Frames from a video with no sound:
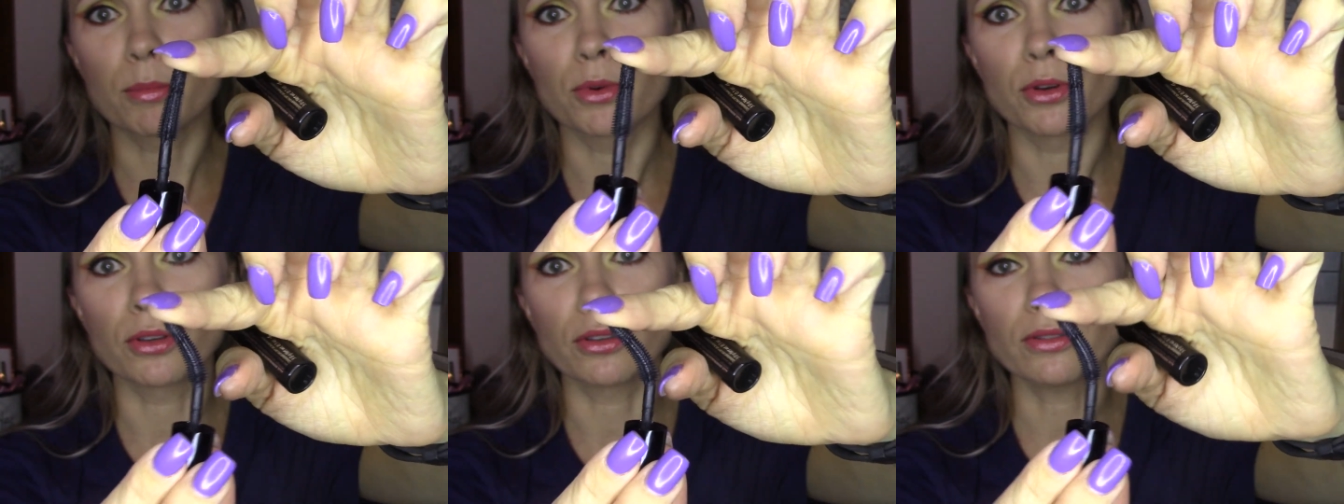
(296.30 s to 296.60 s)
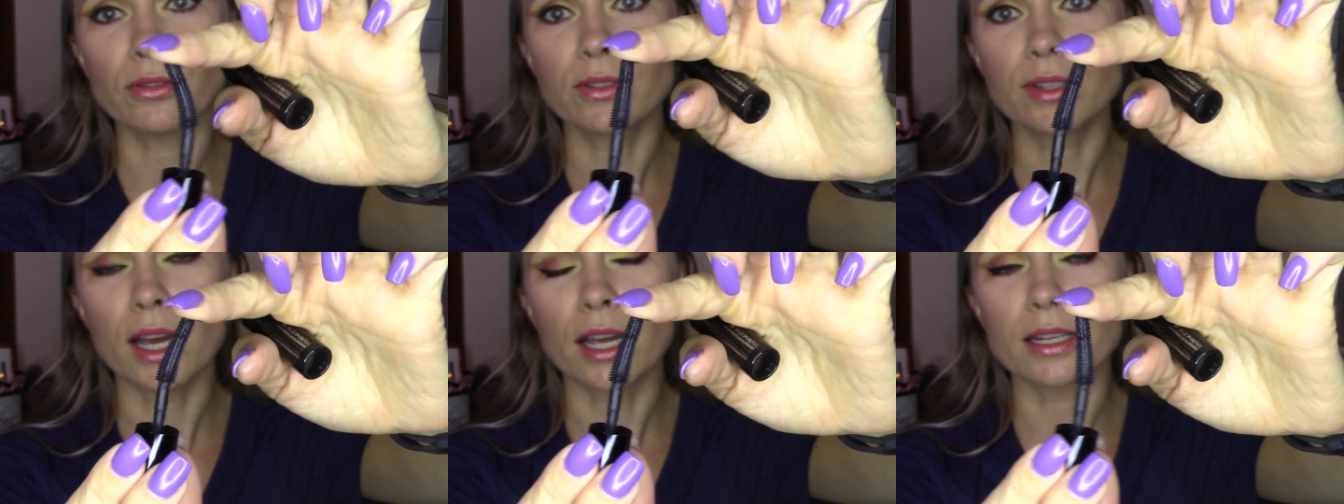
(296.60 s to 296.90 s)

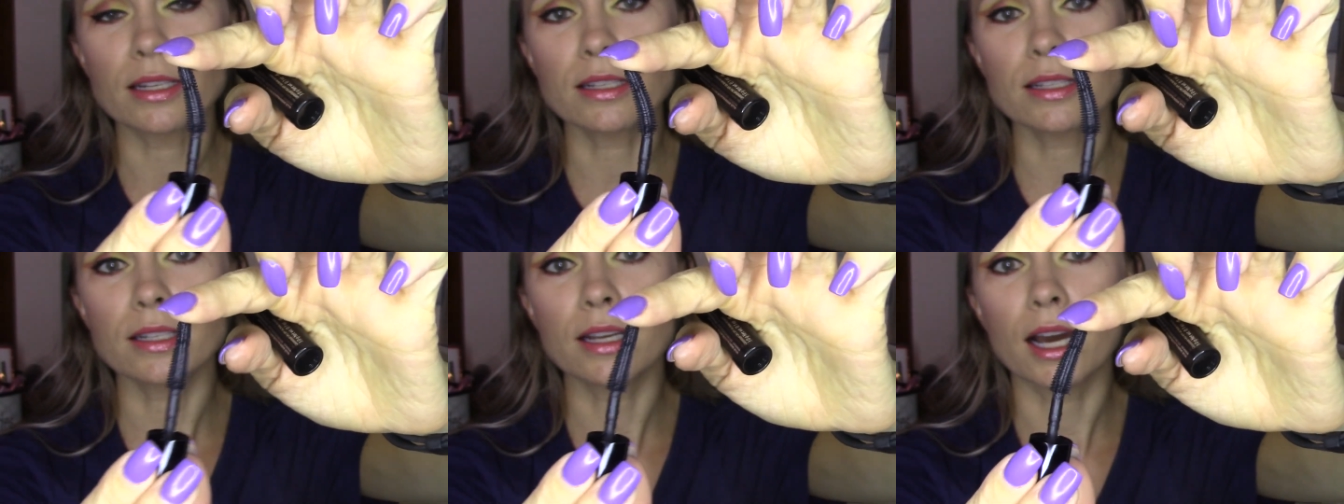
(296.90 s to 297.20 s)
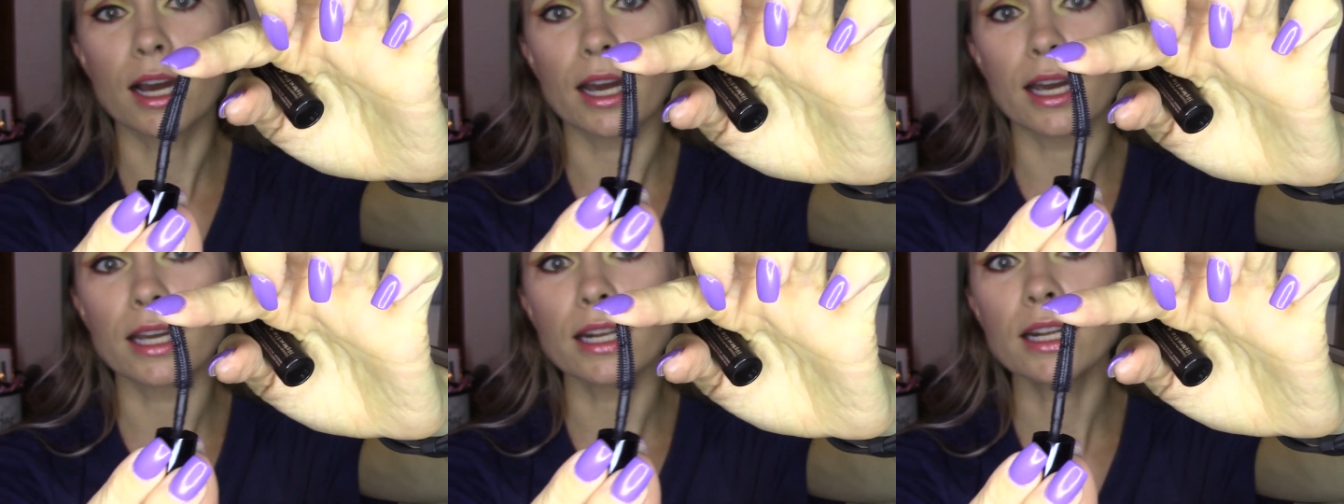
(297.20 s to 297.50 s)
move side to
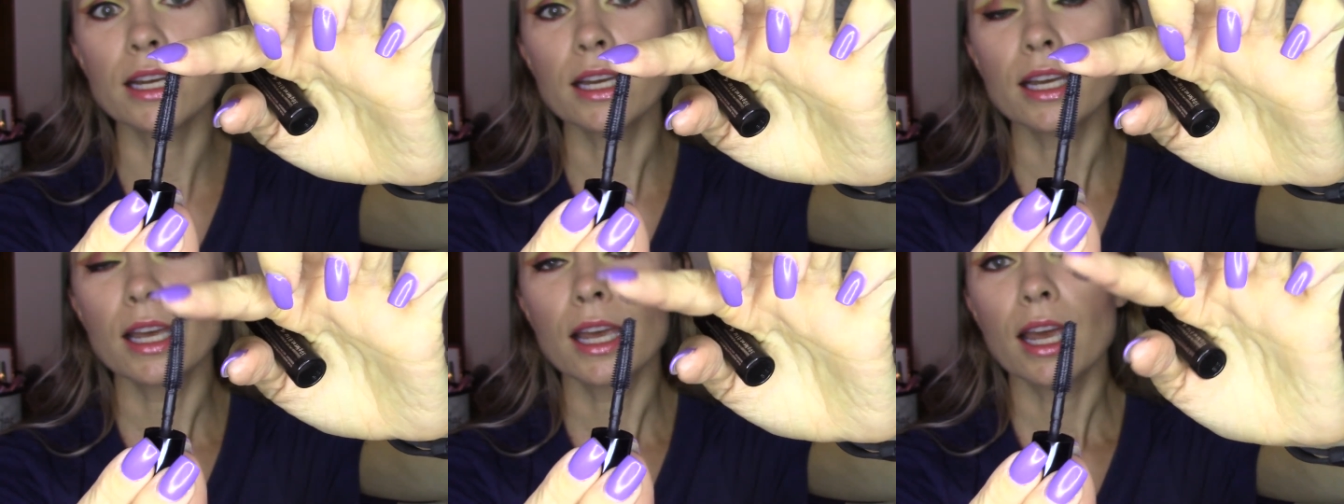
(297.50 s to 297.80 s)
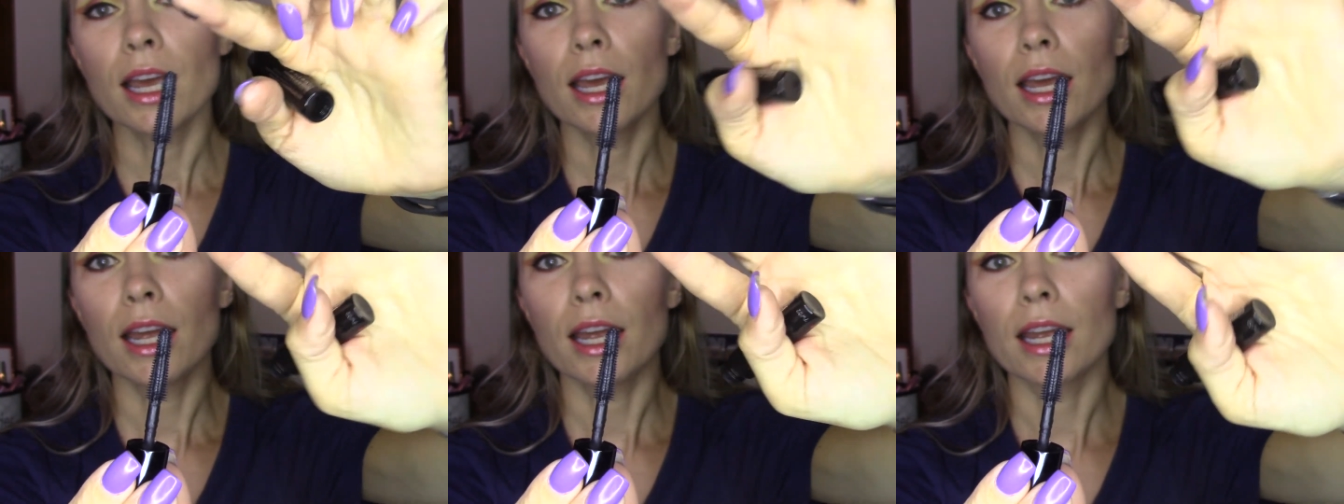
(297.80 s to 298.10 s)
side.
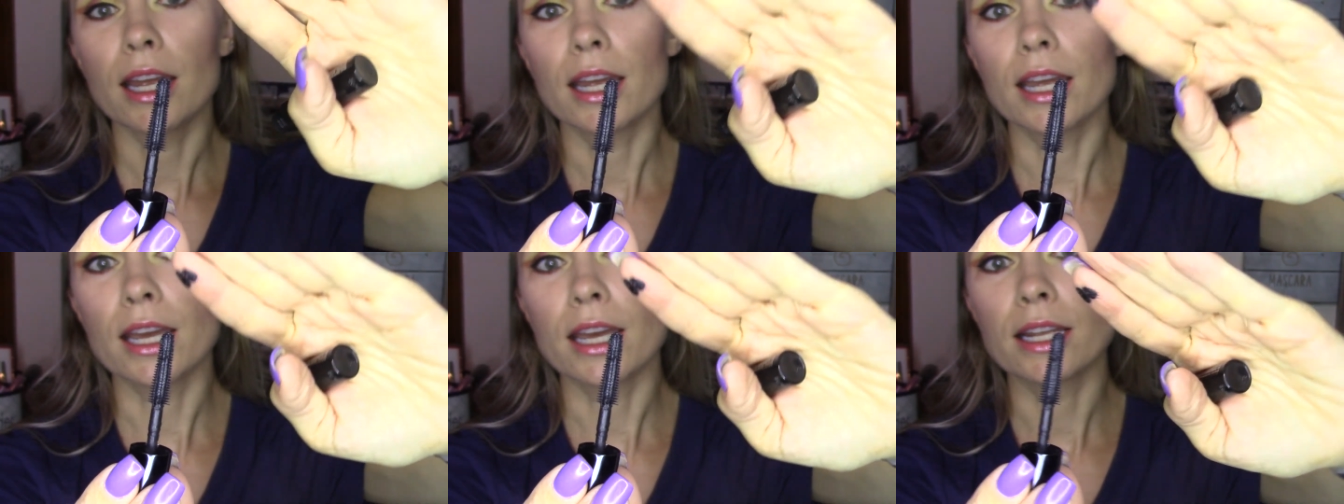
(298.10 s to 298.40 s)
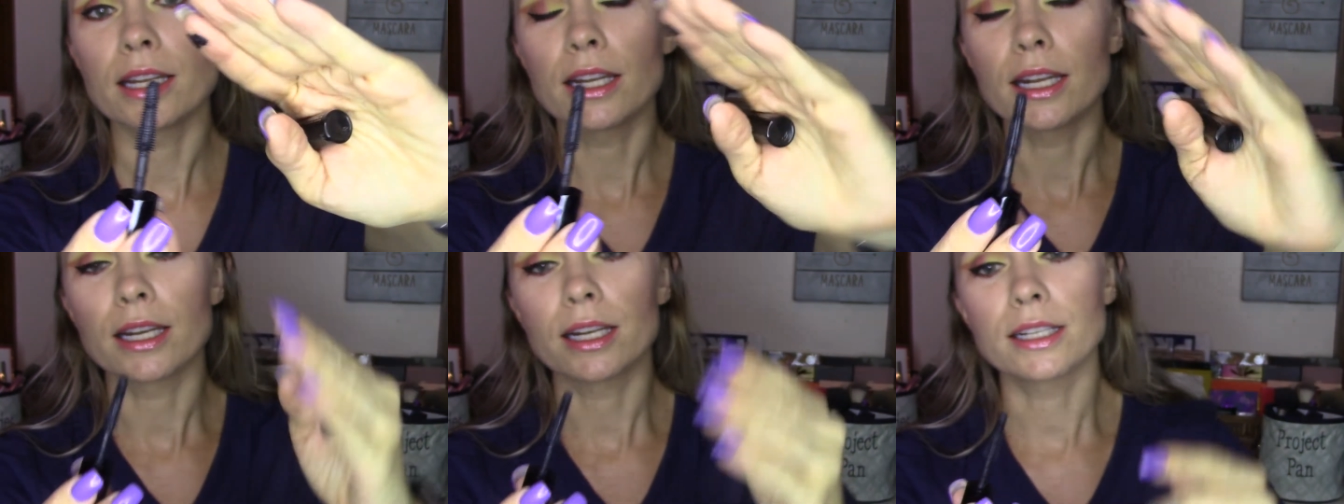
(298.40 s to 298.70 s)

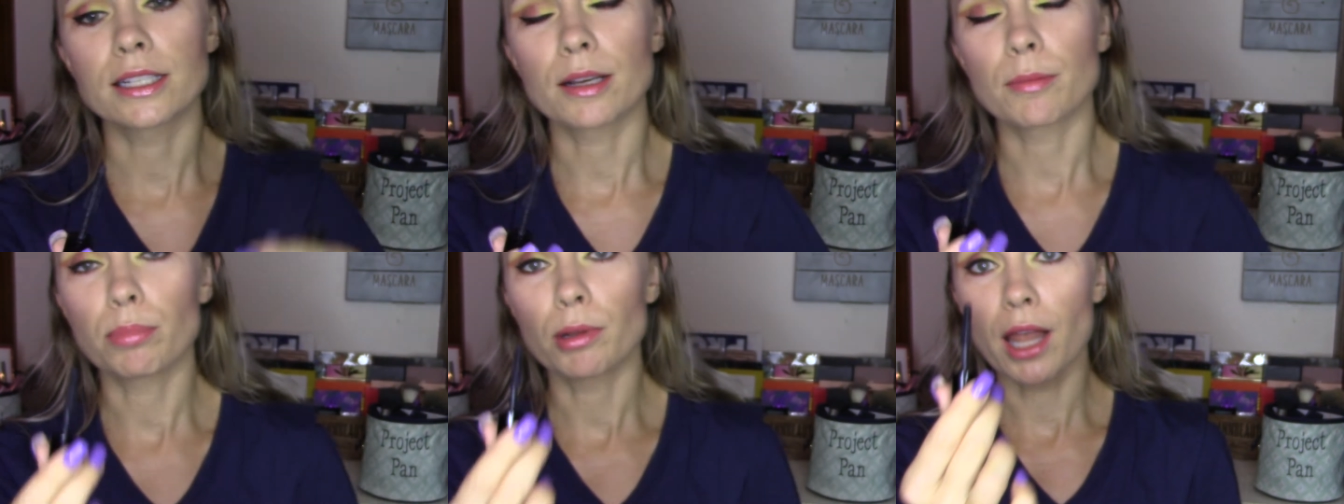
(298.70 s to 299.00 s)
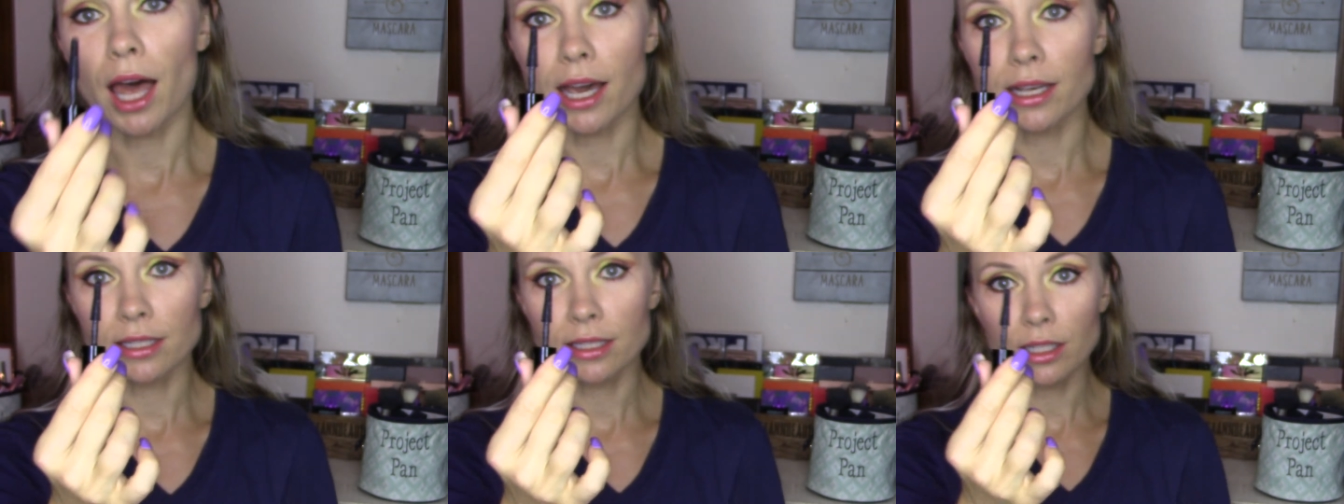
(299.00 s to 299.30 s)
And it is a
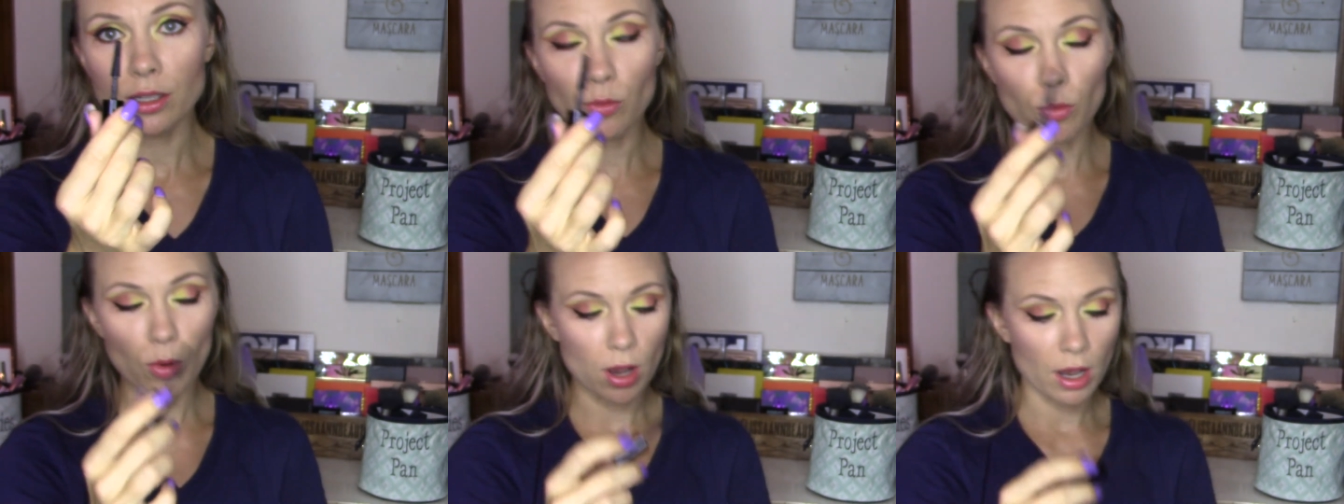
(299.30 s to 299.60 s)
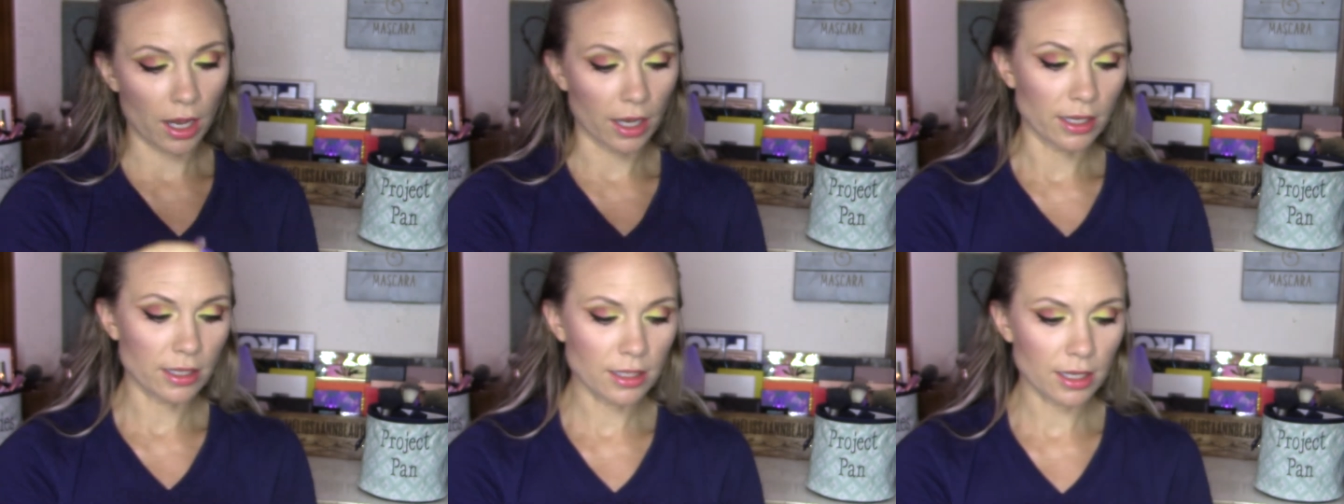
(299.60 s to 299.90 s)
plastic
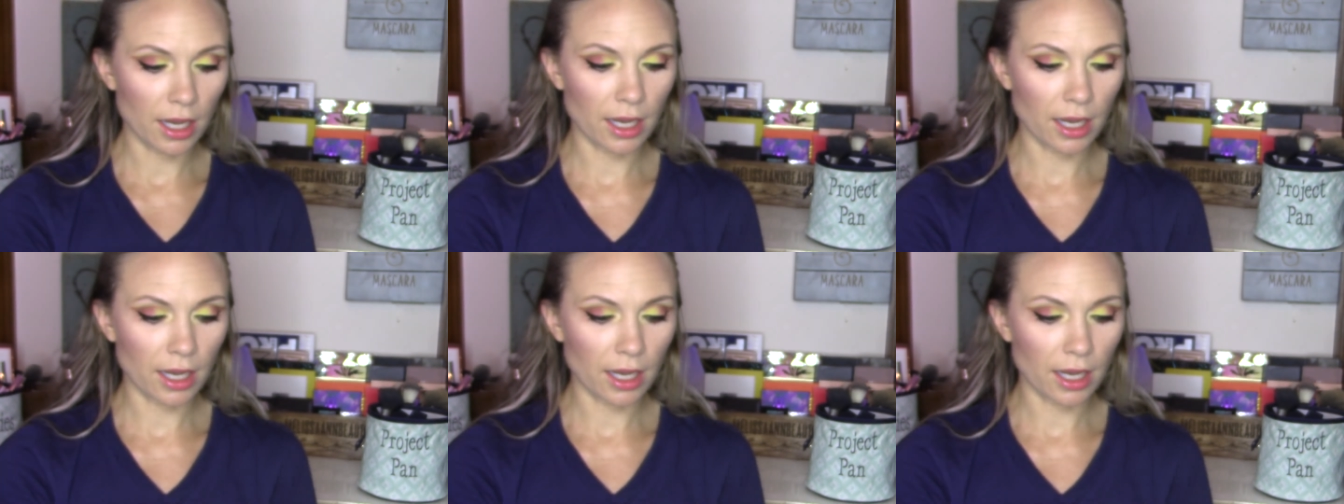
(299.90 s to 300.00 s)
wand,